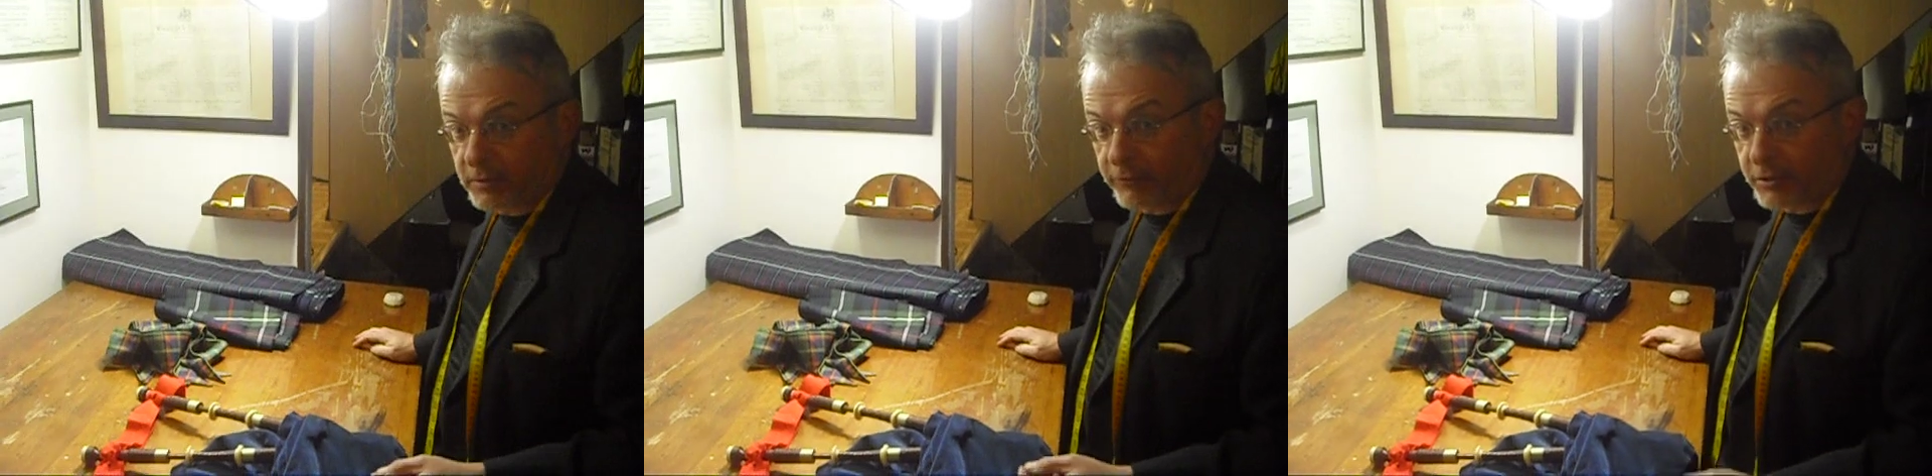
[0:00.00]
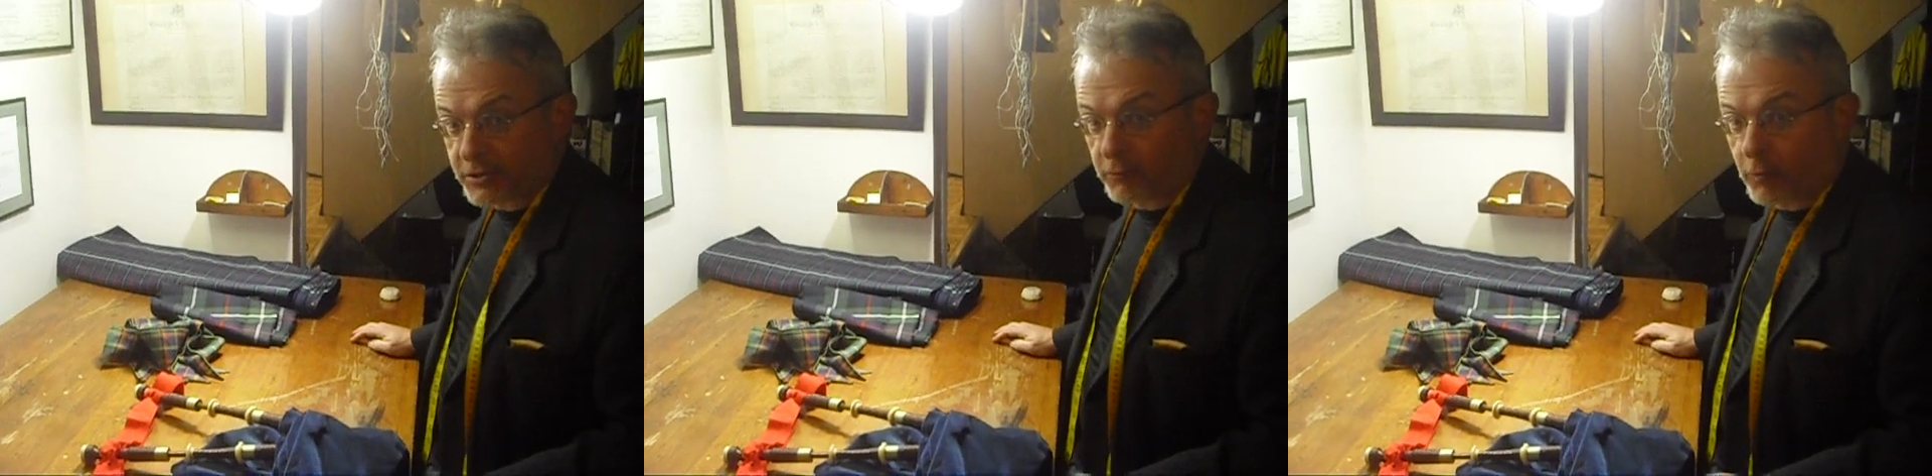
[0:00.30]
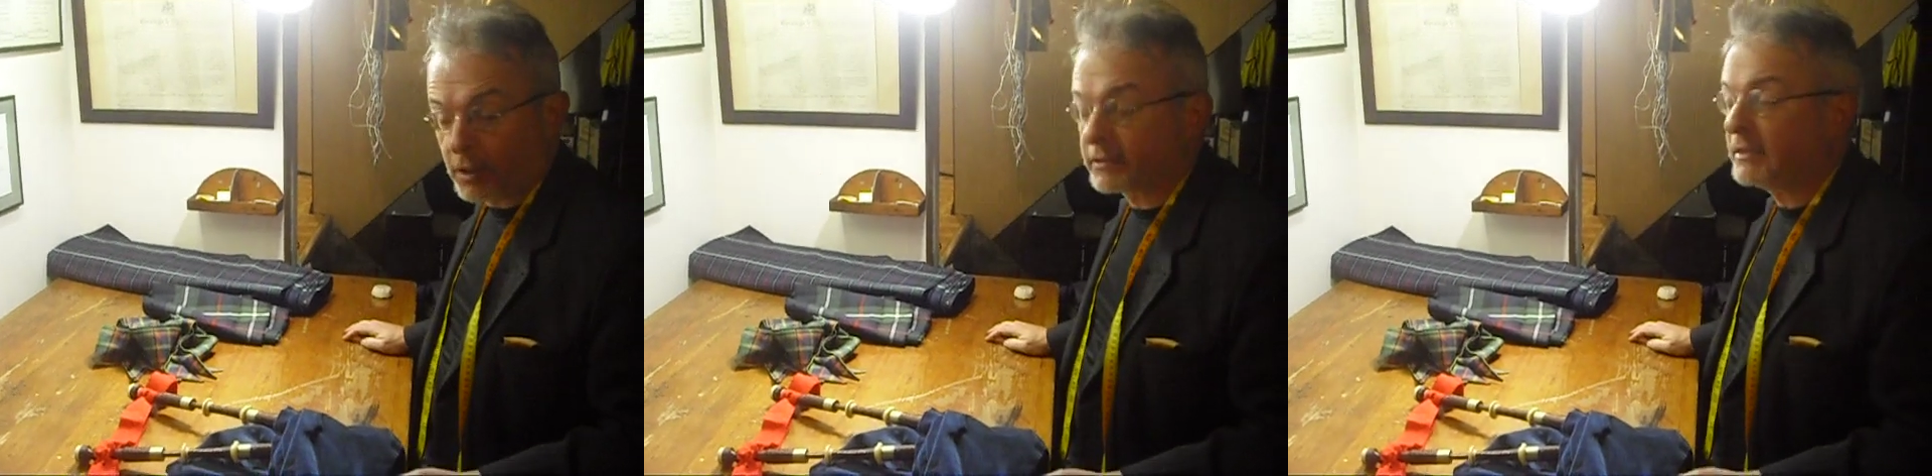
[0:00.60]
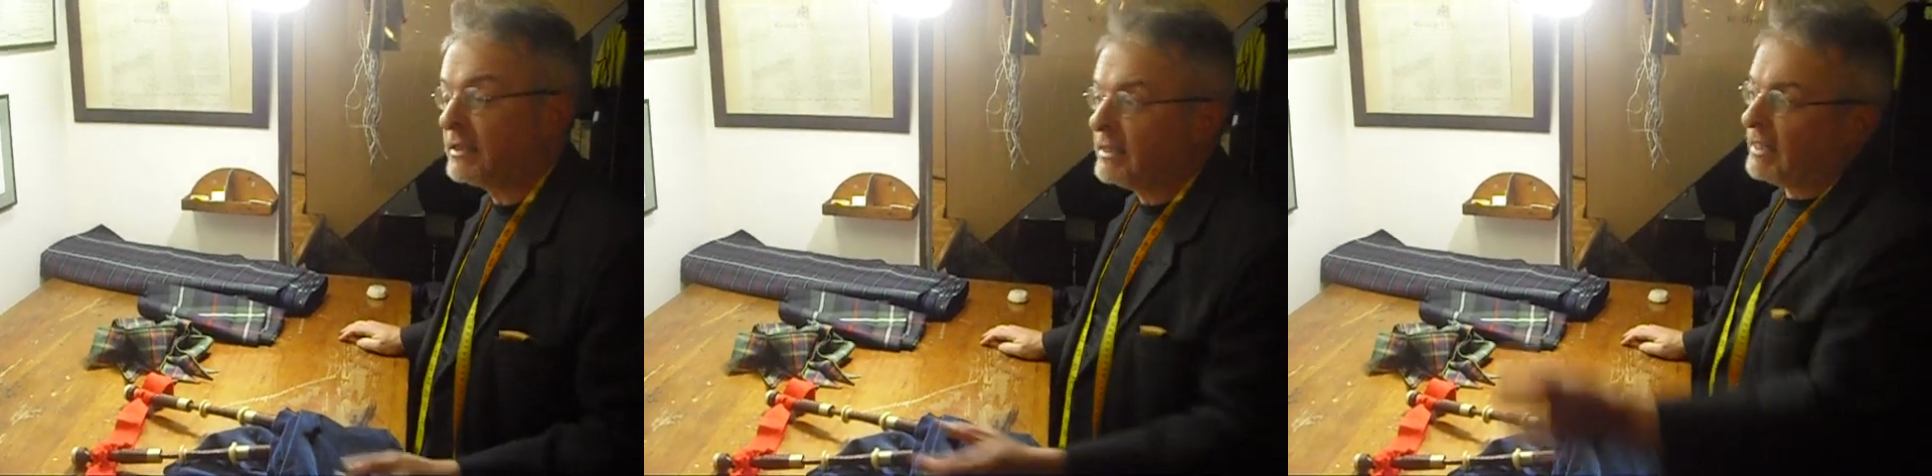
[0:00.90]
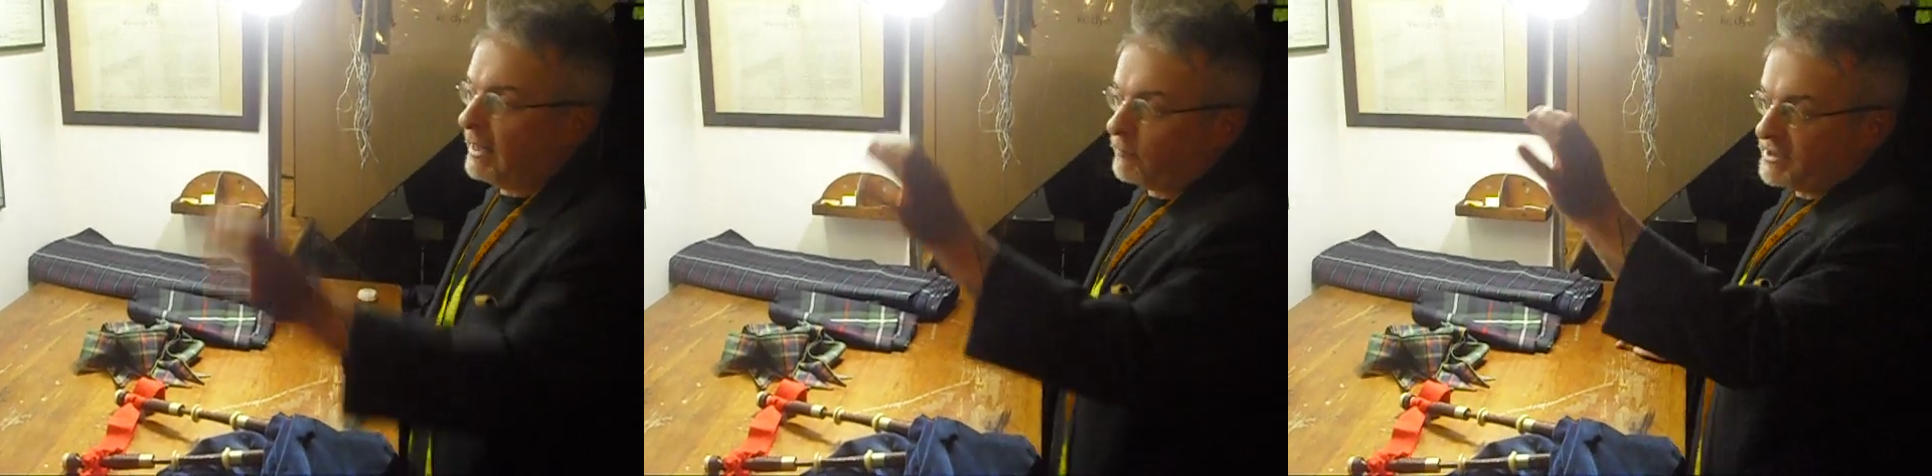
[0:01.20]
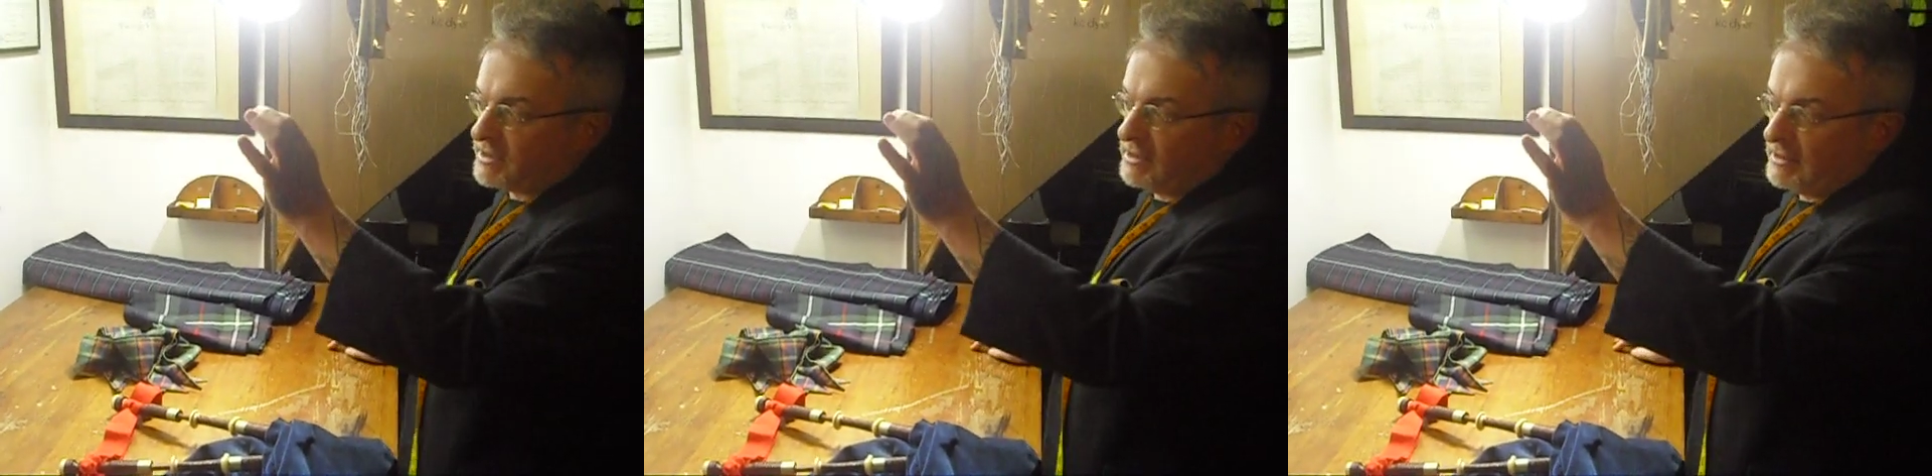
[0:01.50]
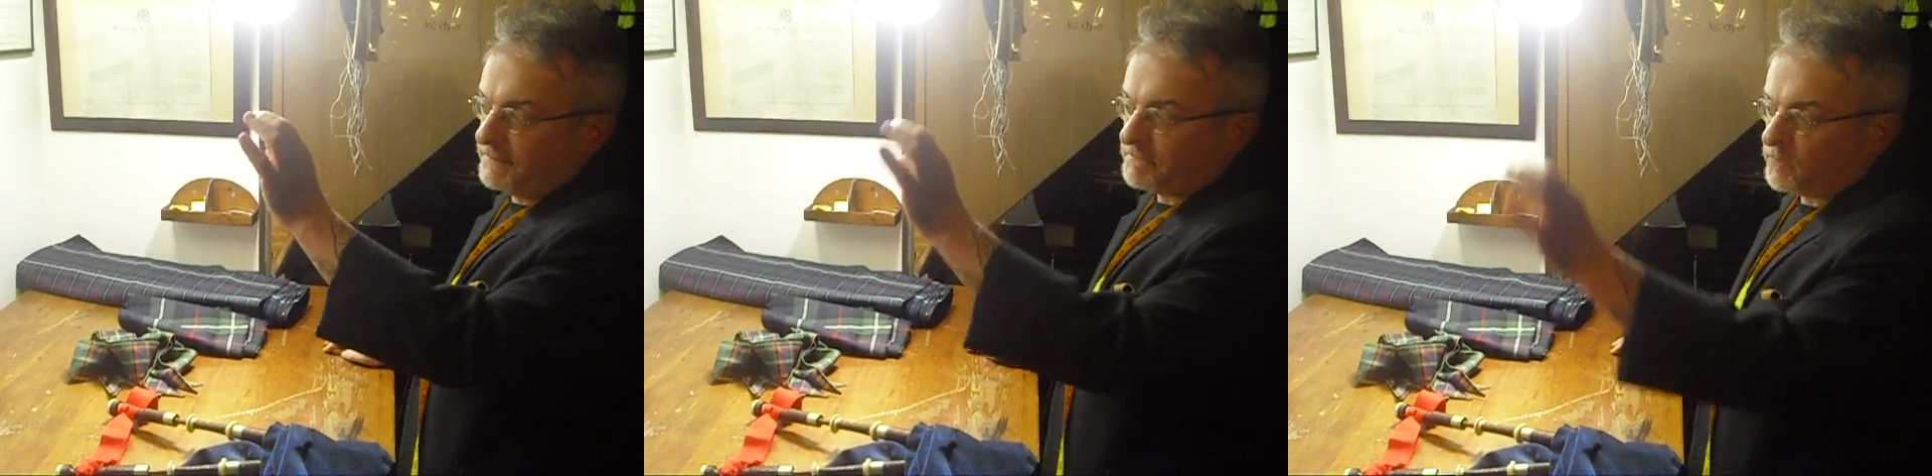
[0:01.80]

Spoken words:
by Richard Watt, and we see